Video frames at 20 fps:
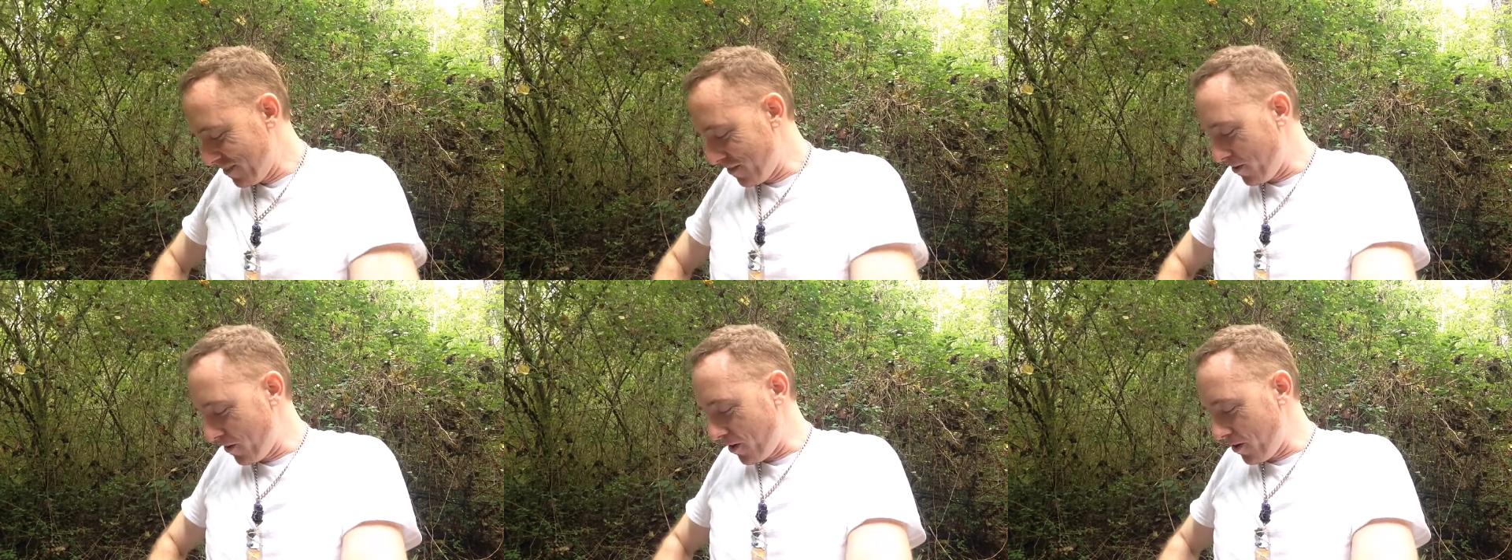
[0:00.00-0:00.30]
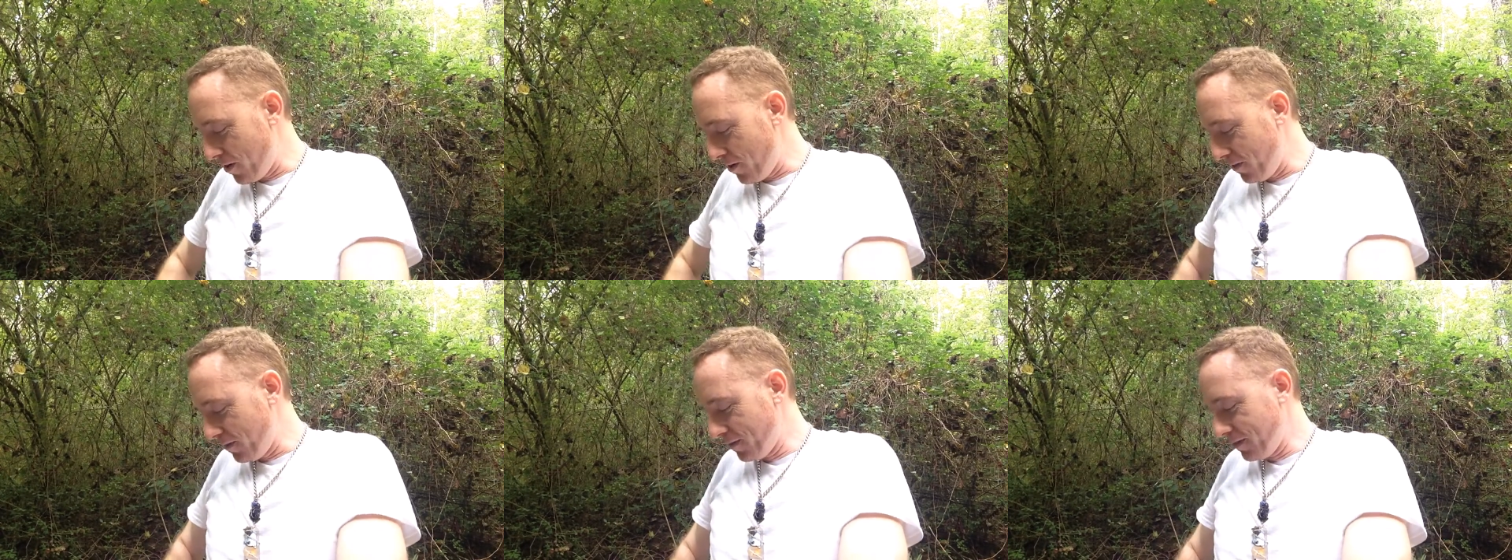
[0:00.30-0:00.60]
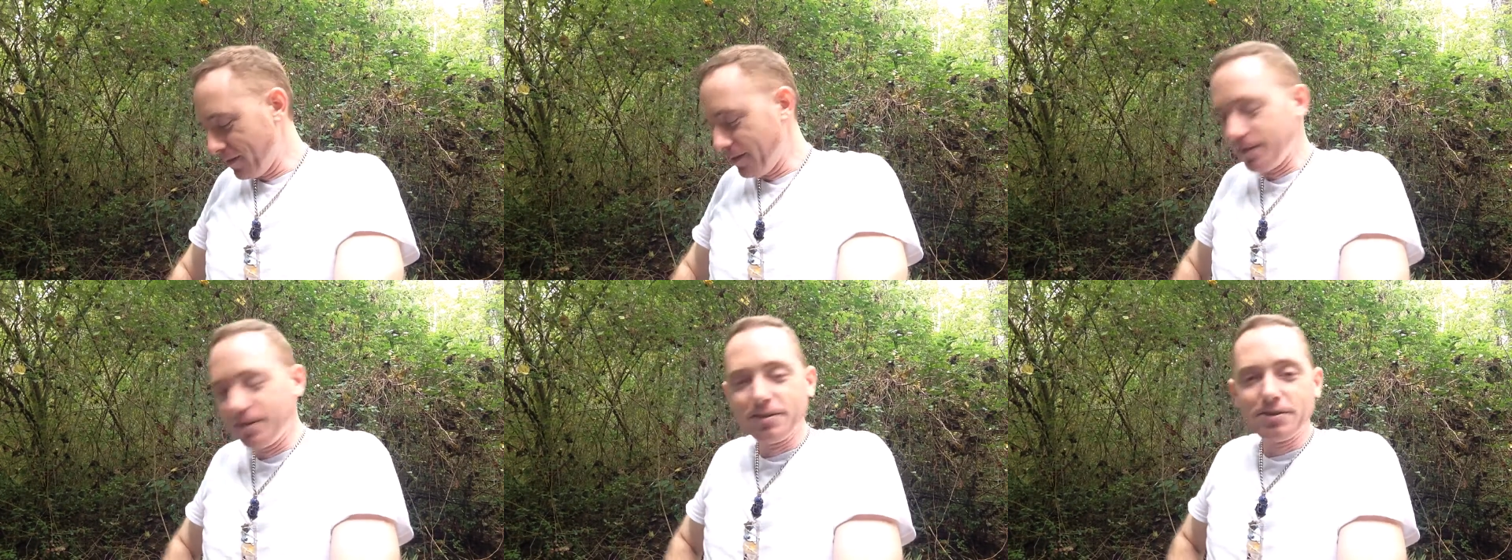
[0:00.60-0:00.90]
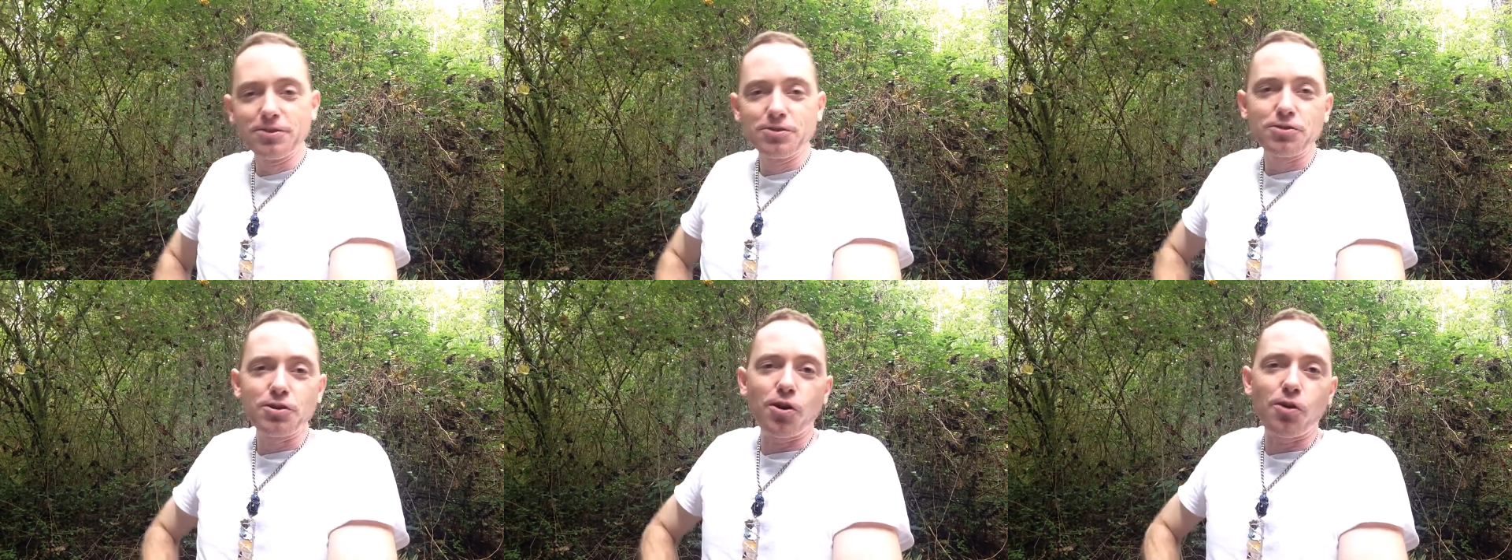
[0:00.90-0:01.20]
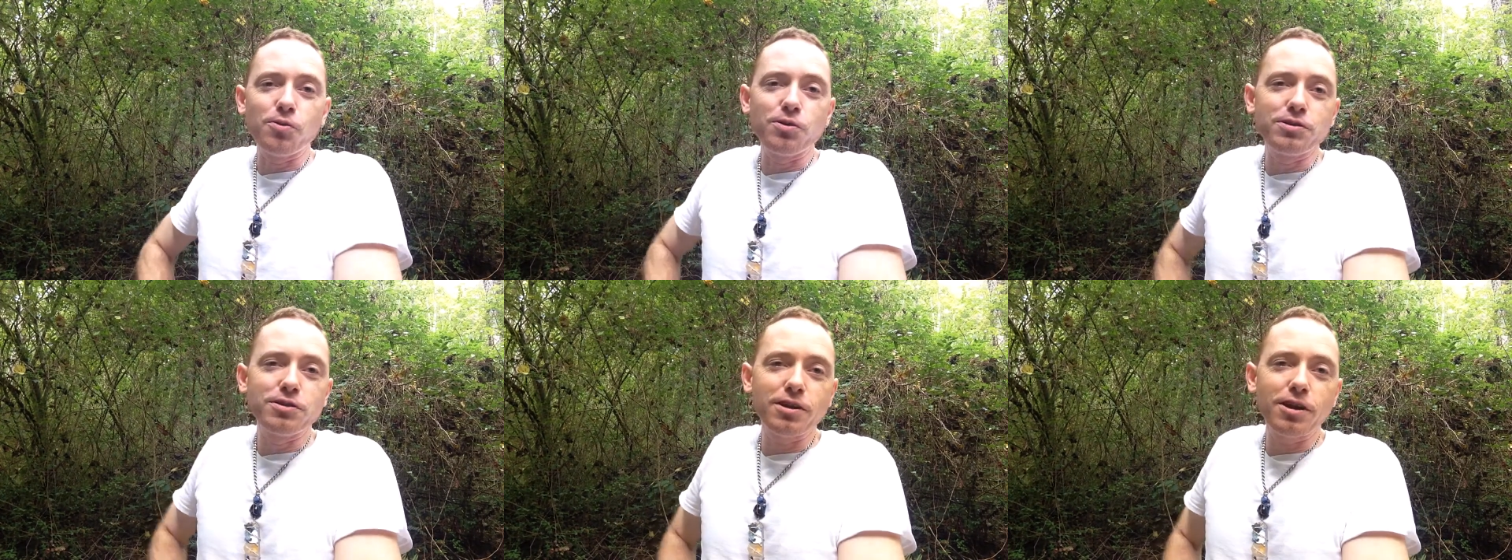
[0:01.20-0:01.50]
All right, so I
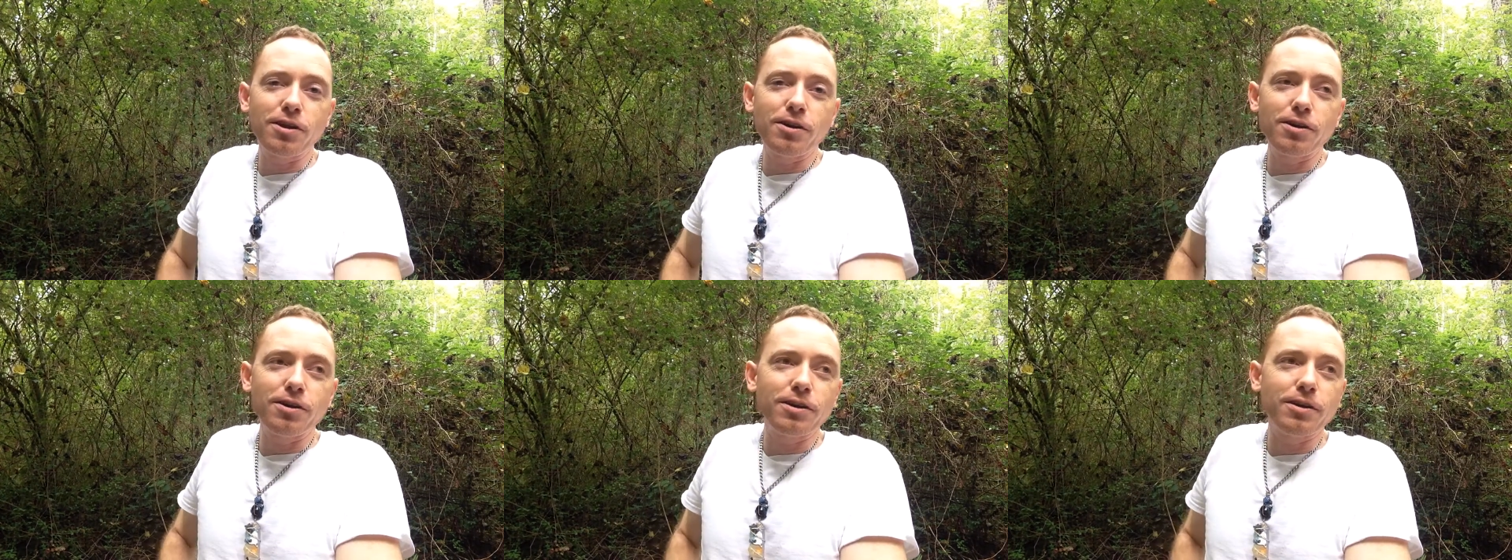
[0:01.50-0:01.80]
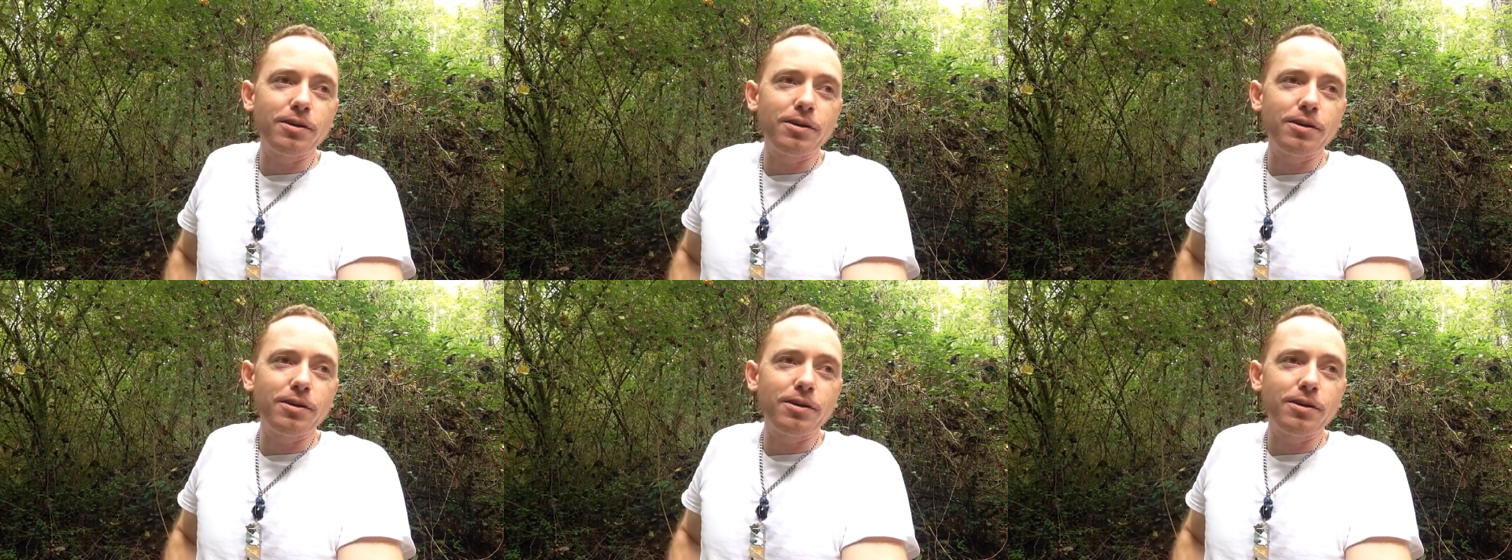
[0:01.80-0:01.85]
always carry